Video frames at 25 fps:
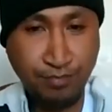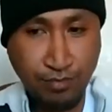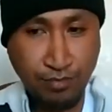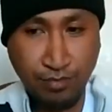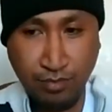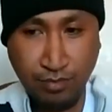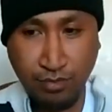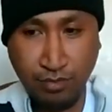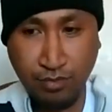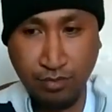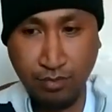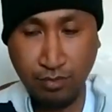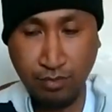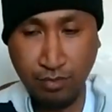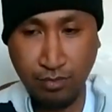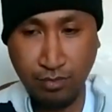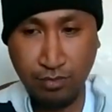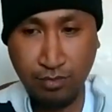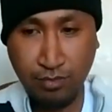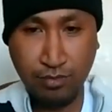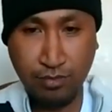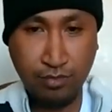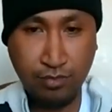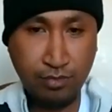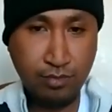
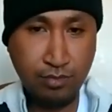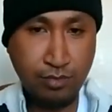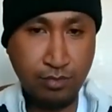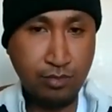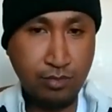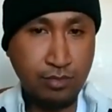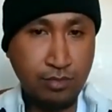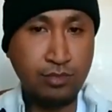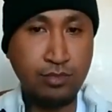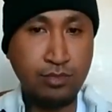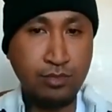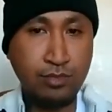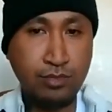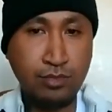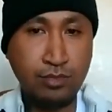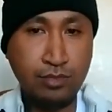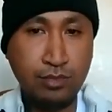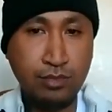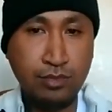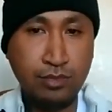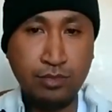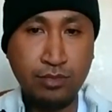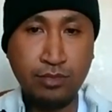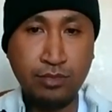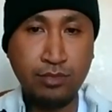
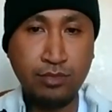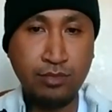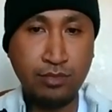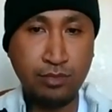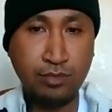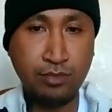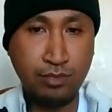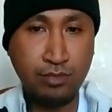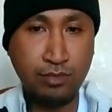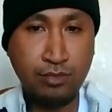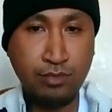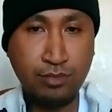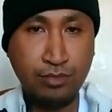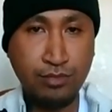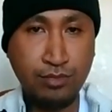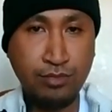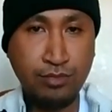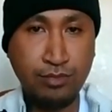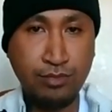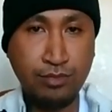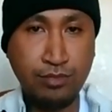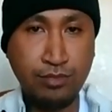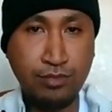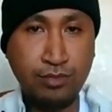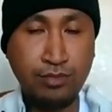
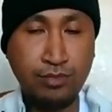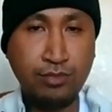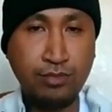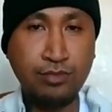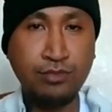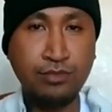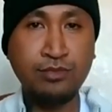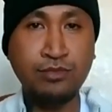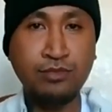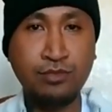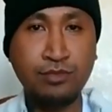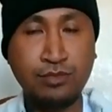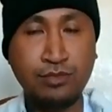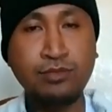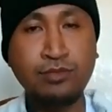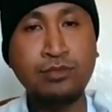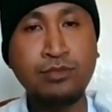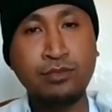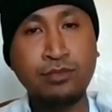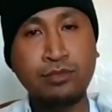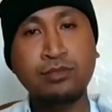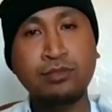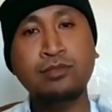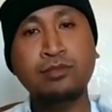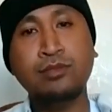
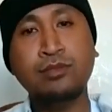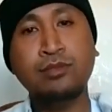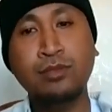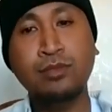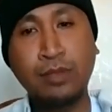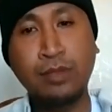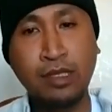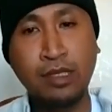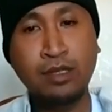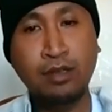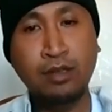(not speaking)